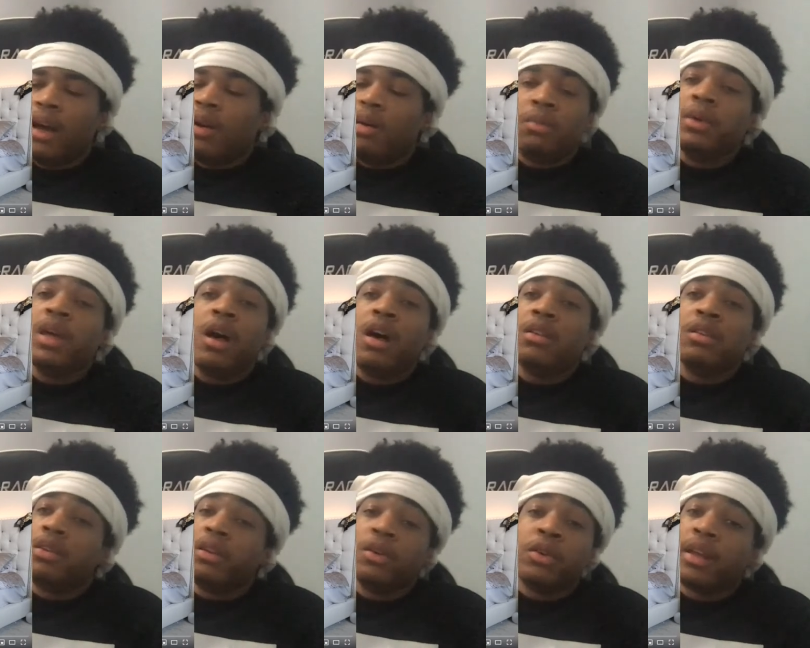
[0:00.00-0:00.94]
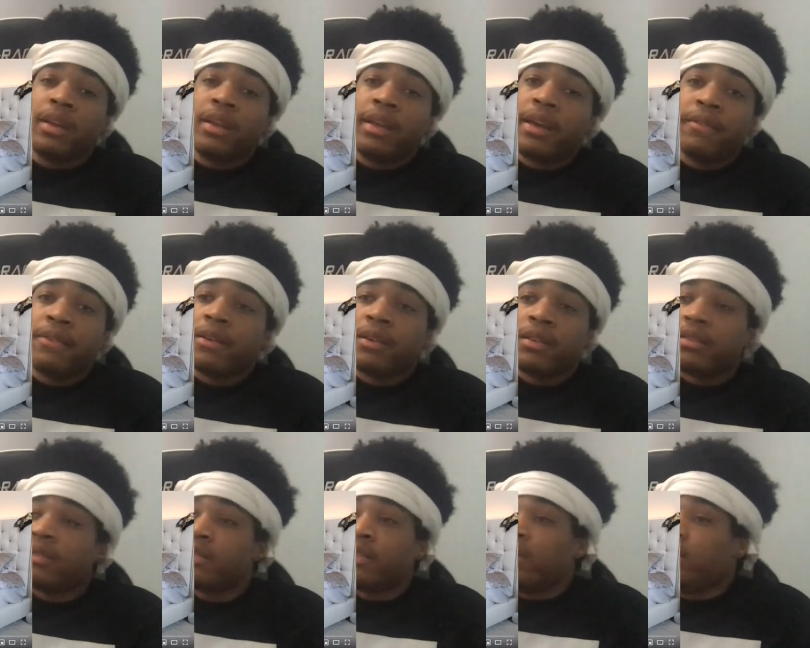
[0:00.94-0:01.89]
we all know your kitty ain't furry,
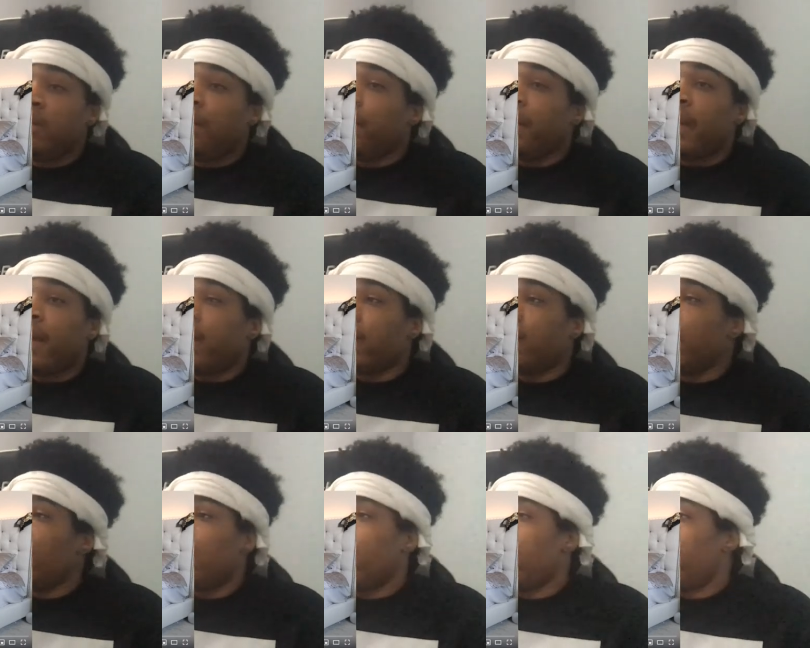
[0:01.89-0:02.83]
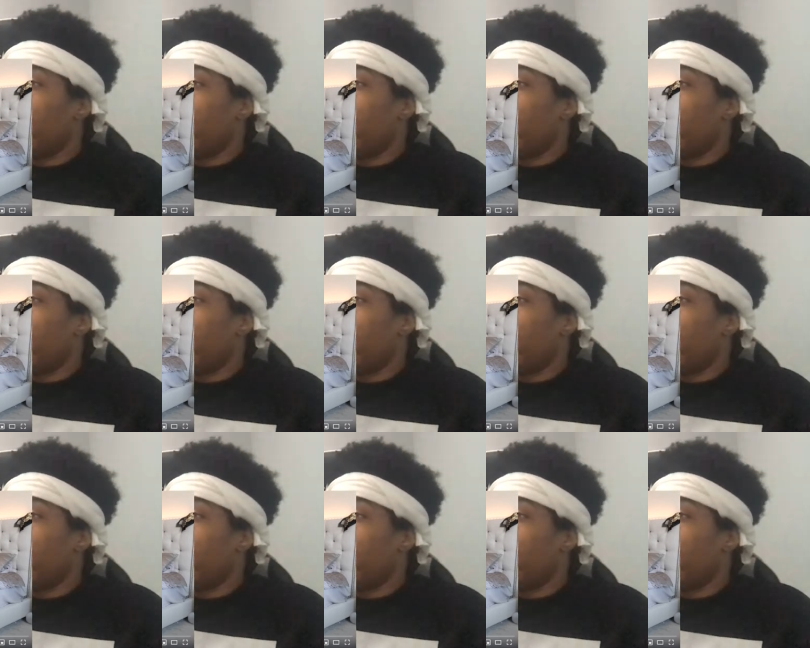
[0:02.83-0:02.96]
so you don't got a you don't got a